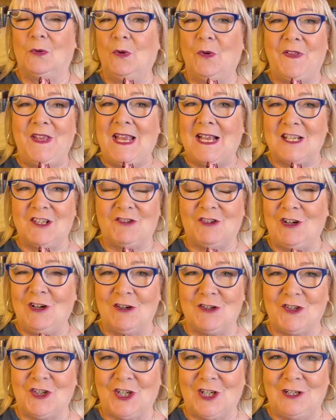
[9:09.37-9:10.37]
all the
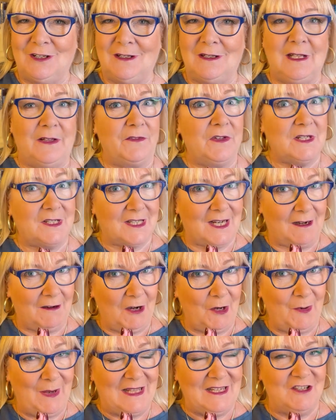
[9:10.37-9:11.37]
astrological and the
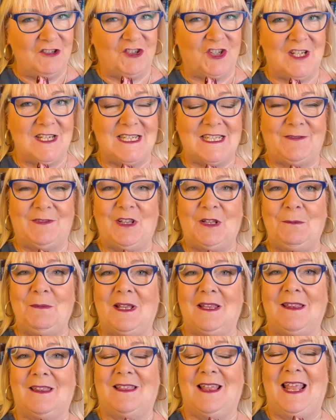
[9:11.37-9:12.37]
tarot energies for the
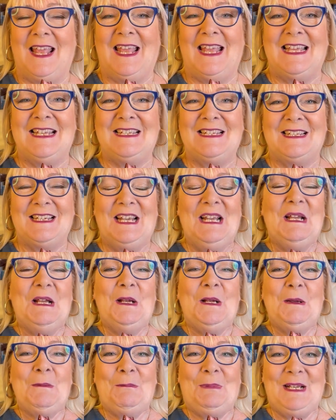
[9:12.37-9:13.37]
month ahead.
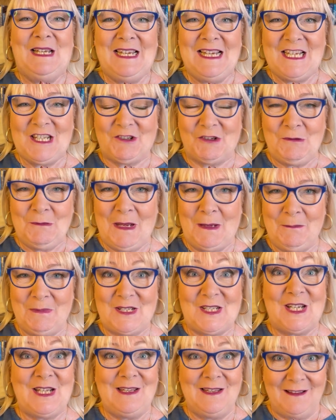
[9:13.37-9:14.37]
Please remember
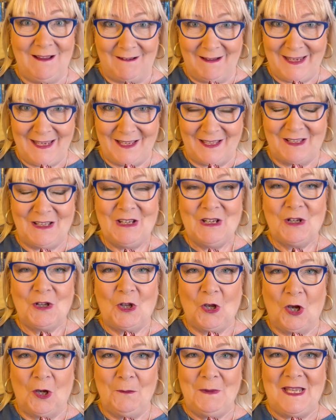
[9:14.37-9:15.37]
to like,
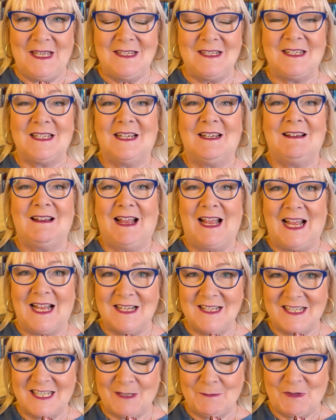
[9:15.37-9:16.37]
comment,
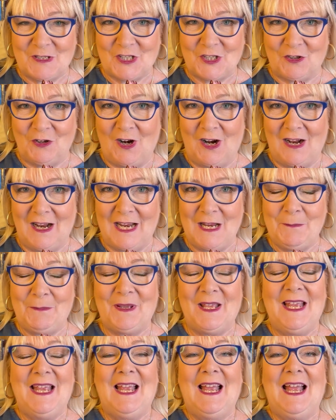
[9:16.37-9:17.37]
and
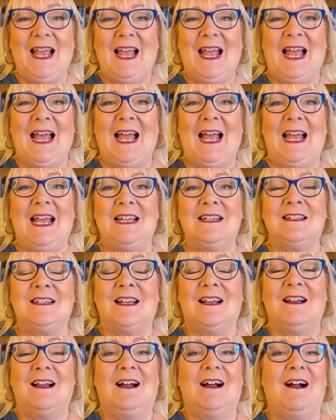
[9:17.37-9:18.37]
subscribe. And
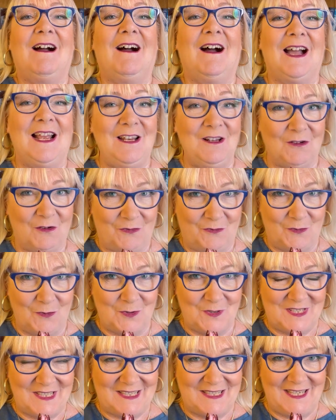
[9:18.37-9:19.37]
I look
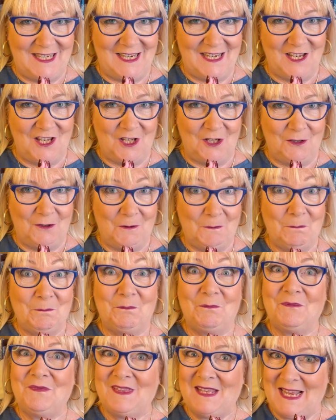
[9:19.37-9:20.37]
forward to seeing you
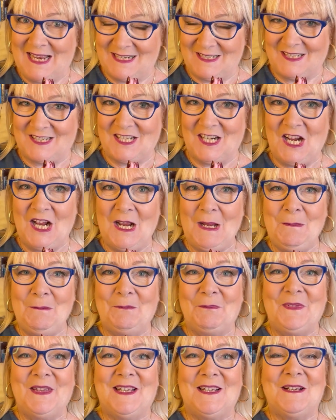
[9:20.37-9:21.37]
next
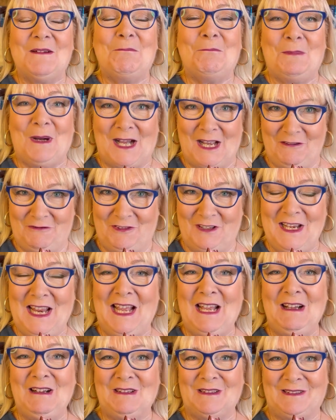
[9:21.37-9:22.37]
time. Bye for
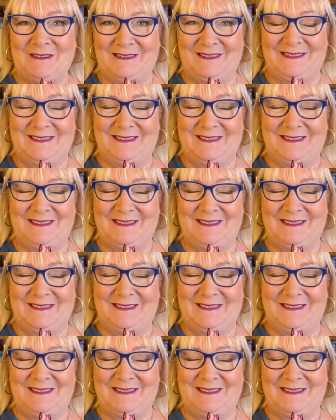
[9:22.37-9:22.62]
now.